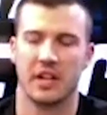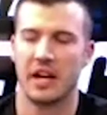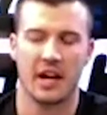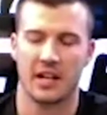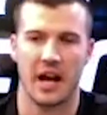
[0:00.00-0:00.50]

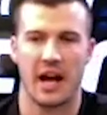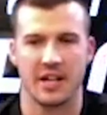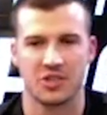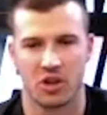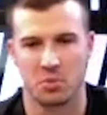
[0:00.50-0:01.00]
I, I,
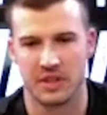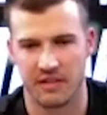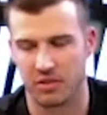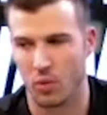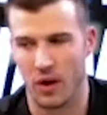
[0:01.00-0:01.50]
I struggled with
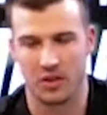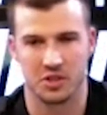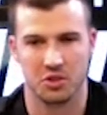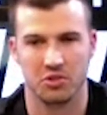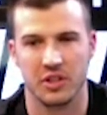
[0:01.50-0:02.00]
that for a while
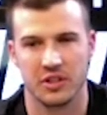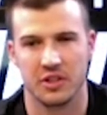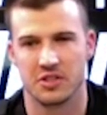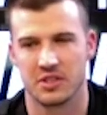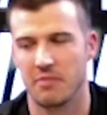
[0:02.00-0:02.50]
too. There,
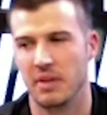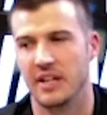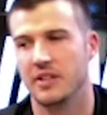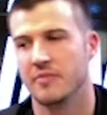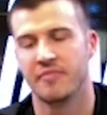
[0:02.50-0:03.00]
there's, I
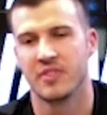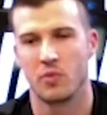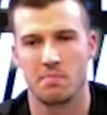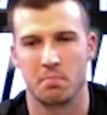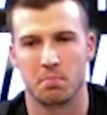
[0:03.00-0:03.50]
made,
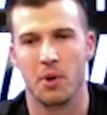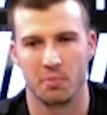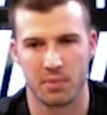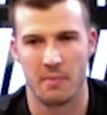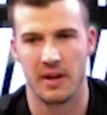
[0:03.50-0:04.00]
we
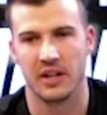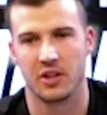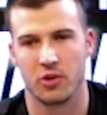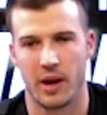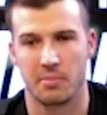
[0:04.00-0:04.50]
both probably made a
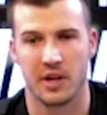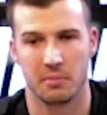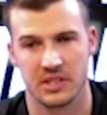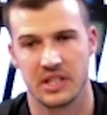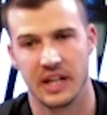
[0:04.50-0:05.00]
crap ton of
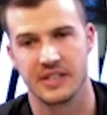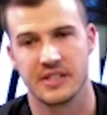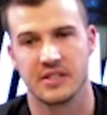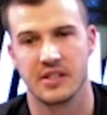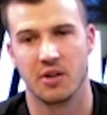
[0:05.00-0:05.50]

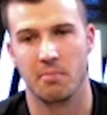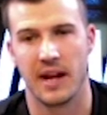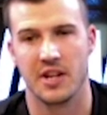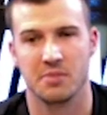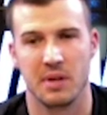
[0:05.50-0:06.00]
mistakes, you know,
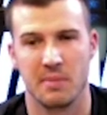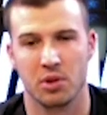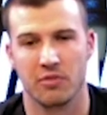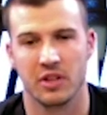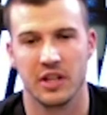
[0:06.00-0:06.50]
managing people
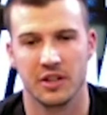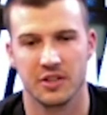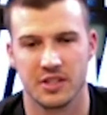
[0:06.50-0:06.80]
over the years.